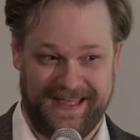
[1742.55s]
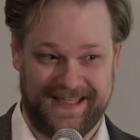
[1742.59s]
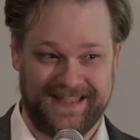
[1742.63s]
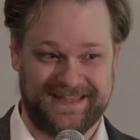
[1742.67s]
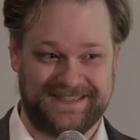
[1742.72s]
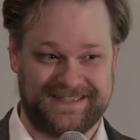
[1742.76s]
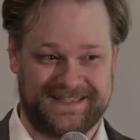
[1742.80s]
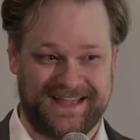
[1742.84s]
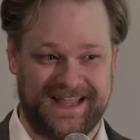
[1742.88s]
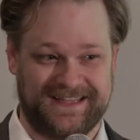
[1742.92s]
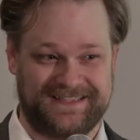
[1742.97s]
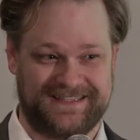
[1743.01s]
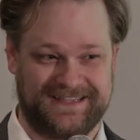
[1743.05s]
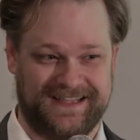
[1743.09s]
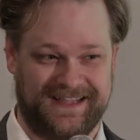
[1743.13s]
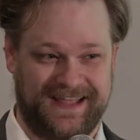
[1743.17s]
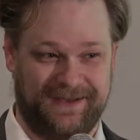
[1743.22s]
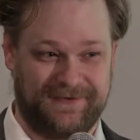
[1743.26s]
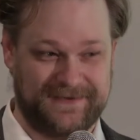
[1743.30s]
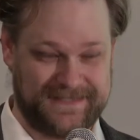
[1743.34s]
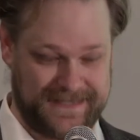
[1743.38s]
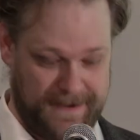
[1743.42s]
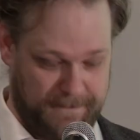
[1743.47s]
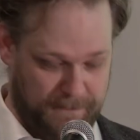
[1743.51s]
That's, that's, uh,
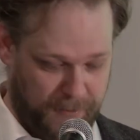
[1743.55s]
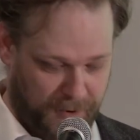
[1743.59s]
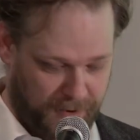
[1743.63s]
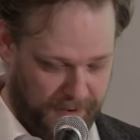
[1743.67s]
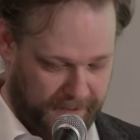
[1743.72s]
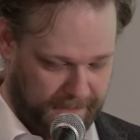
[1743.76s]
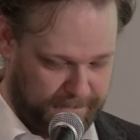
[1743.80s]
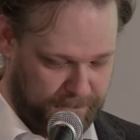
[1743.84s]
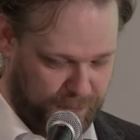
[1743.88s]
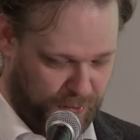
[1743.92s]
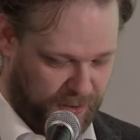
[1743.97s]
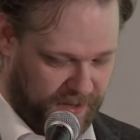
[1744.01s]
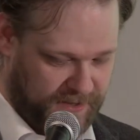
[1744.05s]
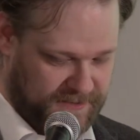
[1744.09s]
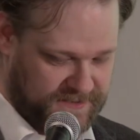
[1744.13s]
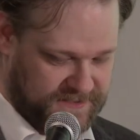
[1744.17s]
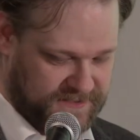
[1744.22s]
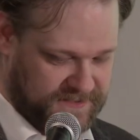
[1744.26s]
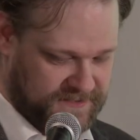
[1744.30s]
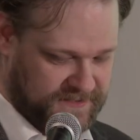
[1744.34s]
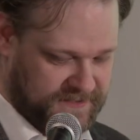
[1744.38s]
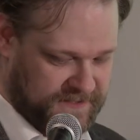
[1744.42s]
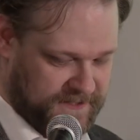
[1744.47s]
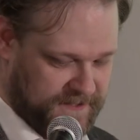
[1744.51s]
that was a bargain
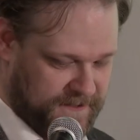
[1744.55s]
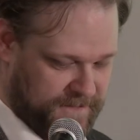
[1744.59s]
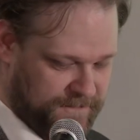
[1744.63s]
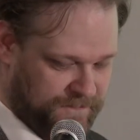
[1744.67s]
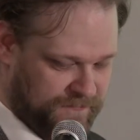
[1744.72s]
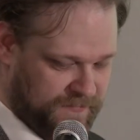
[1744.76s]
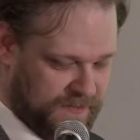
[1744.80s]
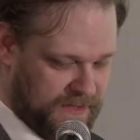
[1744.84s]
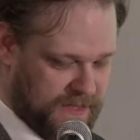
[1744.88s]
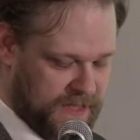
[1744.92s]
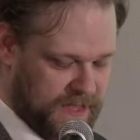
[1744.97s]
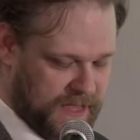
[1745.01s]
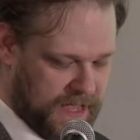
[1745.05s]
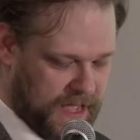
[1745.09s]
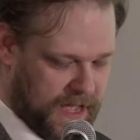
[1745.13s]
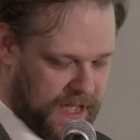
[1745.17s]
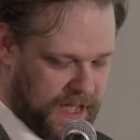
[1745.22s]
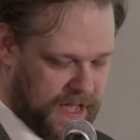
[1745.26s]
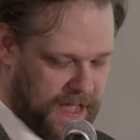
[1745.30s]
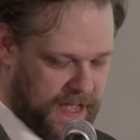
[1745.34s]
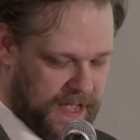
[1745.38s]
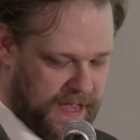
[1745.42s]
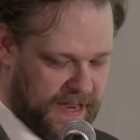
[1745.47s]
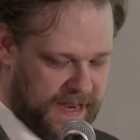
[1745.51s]
price.
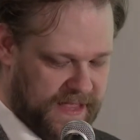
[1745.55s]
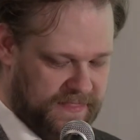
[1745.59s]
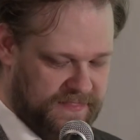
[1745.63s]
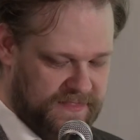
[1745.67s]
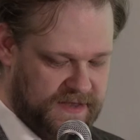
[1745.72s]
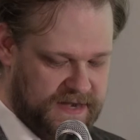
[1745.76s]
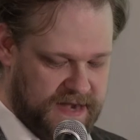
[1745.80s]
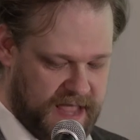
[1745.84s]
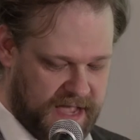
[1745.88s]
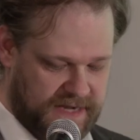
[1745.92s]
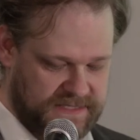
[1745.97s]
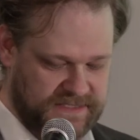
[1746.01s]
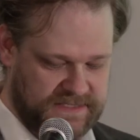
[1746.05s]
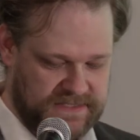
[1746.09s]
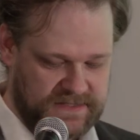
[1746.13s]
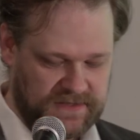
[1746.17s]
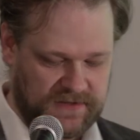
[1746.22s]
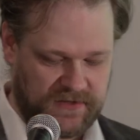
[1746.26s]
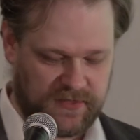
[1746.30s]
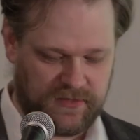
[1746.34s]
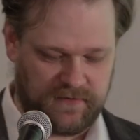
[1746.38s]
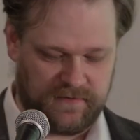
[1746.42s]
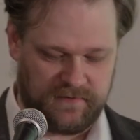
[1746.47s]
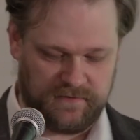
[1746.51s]
Uh, in the
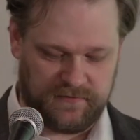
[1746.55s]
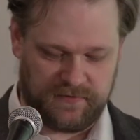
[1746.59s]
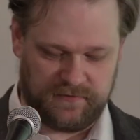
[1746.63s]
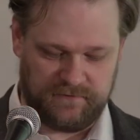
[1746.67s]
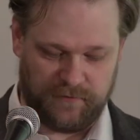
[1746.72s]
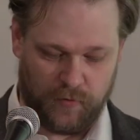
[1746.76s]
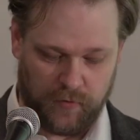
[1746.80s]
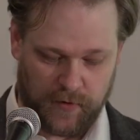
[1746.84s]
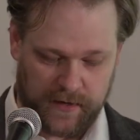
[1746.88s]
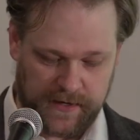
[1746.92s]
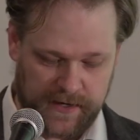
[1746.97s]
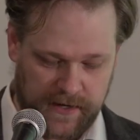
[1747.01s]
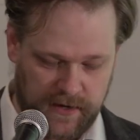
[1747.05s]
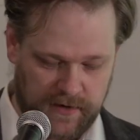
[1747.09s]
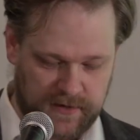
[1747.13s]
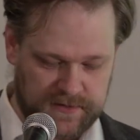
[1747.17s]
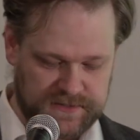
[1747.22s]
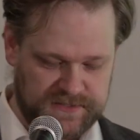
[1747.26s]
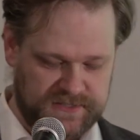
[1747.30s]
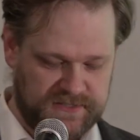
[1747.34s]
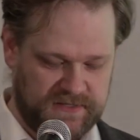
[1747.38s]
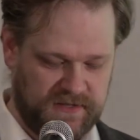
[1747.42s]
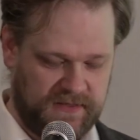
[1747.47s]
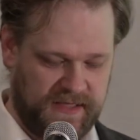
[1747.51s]
next four
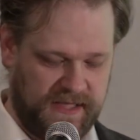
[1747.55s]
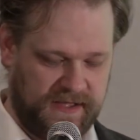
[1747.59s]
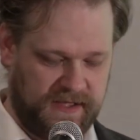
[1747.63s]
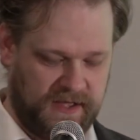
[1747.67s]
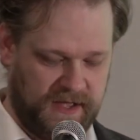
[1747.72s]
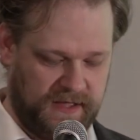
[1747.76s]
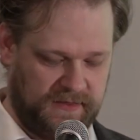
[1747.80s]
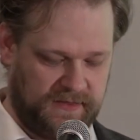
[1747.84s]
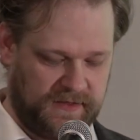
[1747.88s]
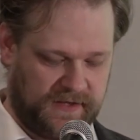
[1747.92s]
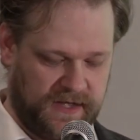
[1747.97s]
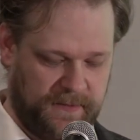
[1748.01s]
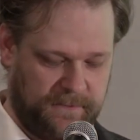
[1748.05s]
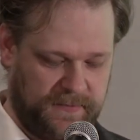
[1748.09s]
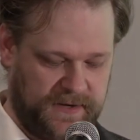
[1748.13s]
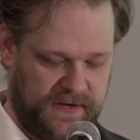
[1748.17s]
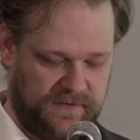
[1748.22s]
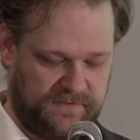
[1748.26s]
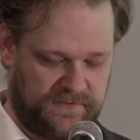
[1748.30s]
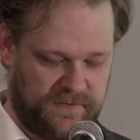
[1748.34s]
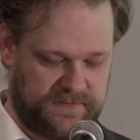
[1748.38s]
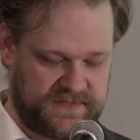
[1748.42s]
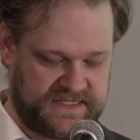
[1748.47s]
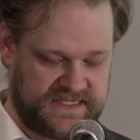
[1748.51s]
years, they cut the
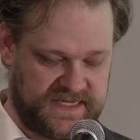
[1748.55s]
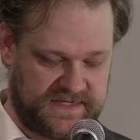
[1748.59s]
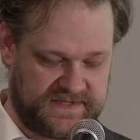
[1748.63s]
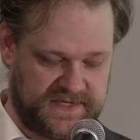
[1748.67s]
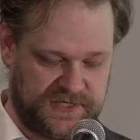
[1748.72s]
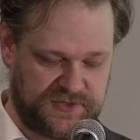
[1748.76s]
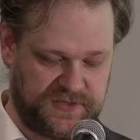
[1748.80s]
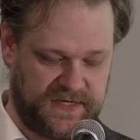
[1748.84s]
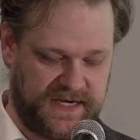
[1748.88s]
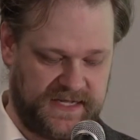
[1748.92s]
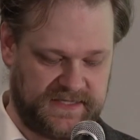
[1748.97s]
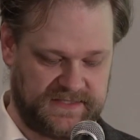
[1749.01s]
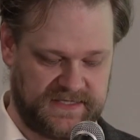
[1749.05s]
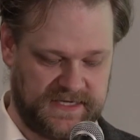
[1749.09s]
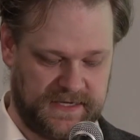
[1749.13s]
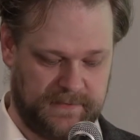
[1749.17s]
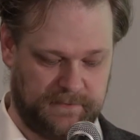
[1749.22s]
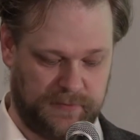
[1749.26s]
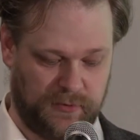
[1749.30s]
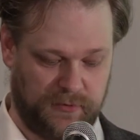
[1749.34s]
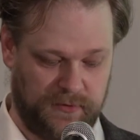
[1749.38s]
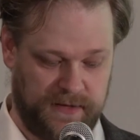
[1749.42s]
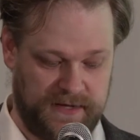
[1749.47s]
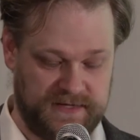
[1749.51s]
company from 618
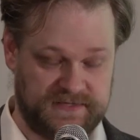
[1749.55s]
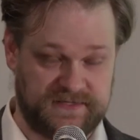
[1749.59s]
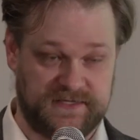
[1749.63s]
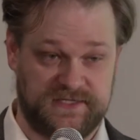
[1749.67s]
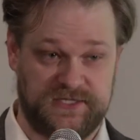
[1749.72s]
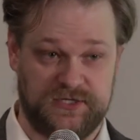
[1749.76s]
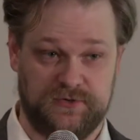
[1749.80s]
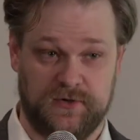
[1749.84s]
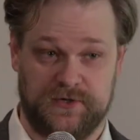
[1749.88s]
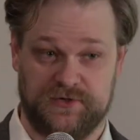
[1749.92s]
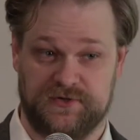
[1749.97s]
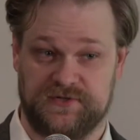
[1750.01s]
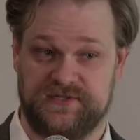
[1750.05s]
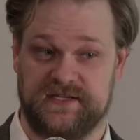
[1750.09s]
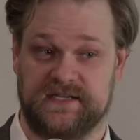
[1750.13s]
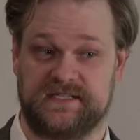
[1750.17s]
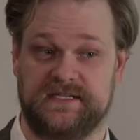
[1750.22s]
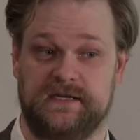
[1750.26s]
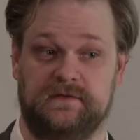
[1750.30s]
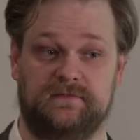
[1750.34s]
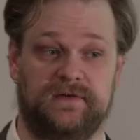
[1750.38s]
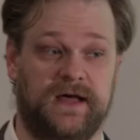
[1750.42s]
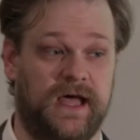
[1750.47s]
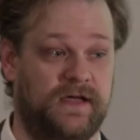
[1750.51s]
employees to
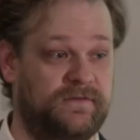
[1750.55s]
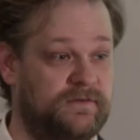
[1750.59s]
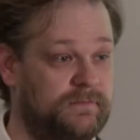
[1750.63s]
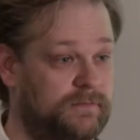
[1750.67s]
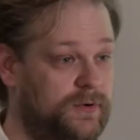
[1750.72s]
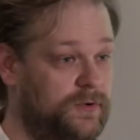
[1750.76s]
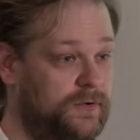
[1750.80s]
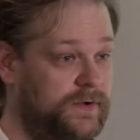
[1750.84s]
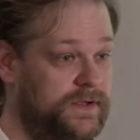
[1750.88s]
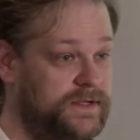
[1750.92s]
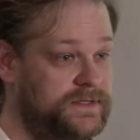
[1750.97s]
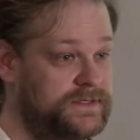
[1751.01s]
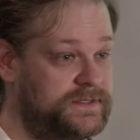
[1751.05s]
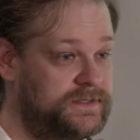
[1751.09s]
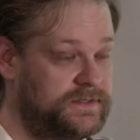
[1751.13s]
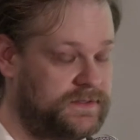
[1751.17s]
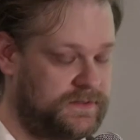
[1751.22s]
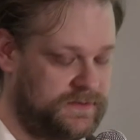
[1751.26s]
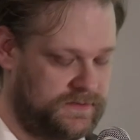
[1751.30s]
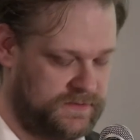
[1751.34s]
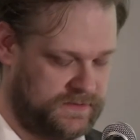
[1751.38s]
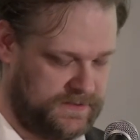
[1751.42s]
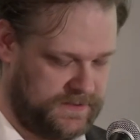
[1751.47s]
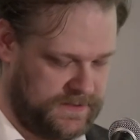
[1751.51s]
265 employees.